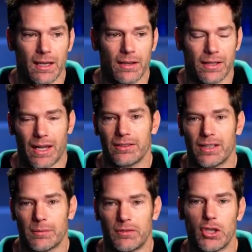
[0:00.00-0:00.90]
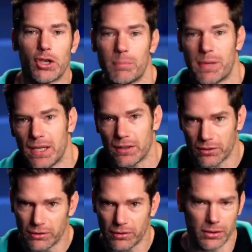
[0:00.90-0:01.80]
the concept of
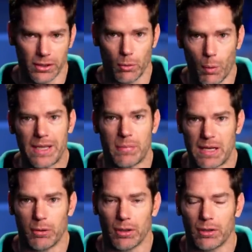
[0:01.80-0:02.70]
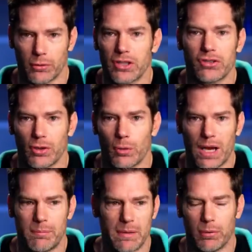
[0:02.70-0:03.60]
Europeans, you know, white people, traditional
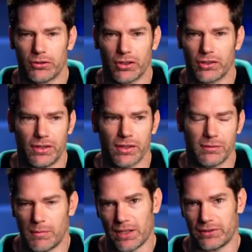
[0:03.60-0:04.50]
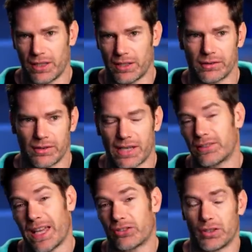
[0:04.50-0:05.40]
white people, just doesn't make sense. And
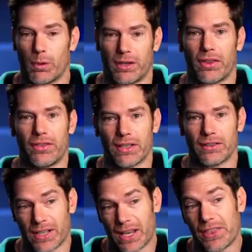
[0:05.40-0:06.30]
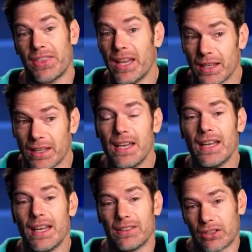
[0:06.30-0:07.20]
that's actually one of the things that I think
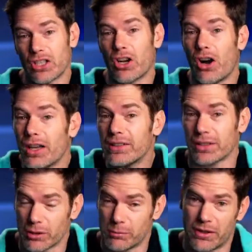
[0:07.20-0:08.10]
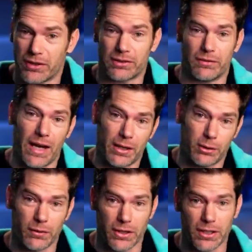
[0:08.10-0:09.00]
has actually caused a little bit of this divide
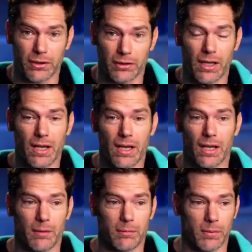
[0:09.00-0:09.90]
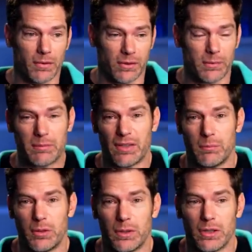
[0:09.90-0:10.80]
over the years, uh, sometimes
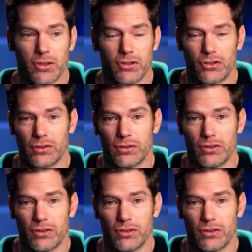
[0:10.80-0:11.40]
even between Christians and